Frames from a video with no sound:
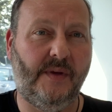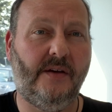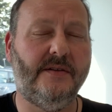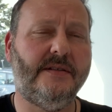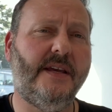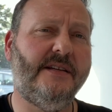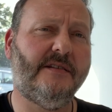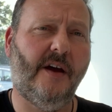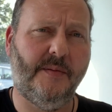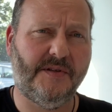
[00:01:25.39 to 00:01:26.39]
because these
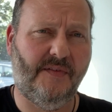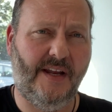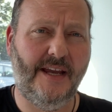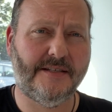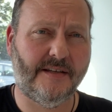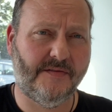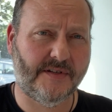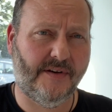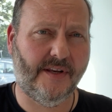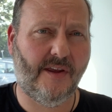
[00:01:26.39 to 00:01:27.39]
types of adhesives
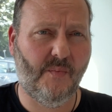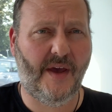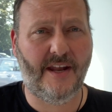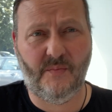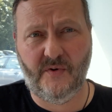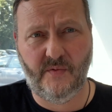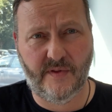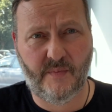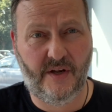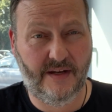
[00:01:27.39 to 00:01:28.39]
are incompatible
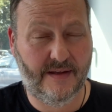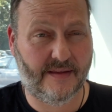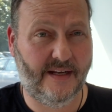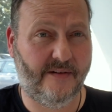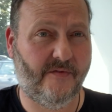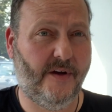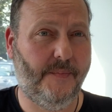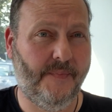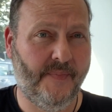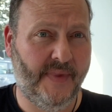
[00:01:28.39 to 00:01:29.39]
with polyethylene foam.
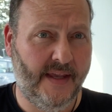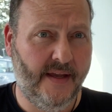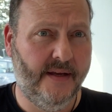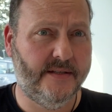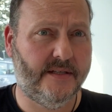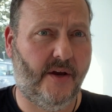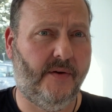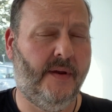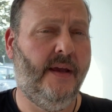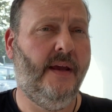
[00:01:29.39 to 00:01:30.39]
So